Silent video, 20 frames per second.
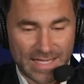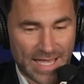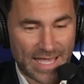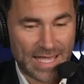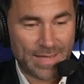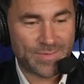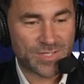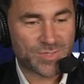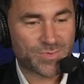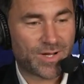Yeah,
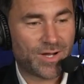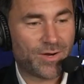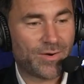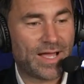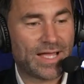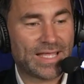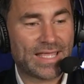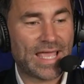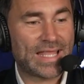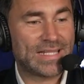him as well.
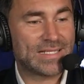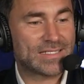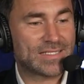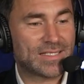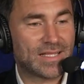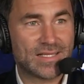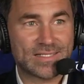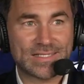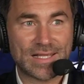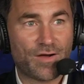
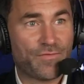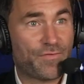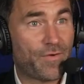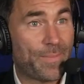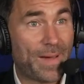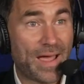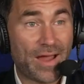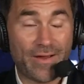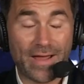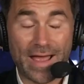Against
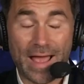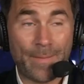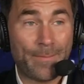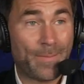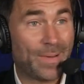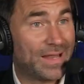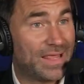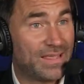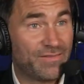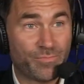Zelfa Barrett,
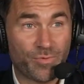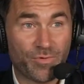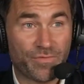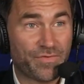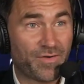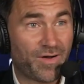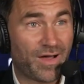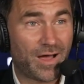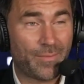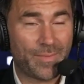unbelievable
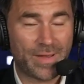fight.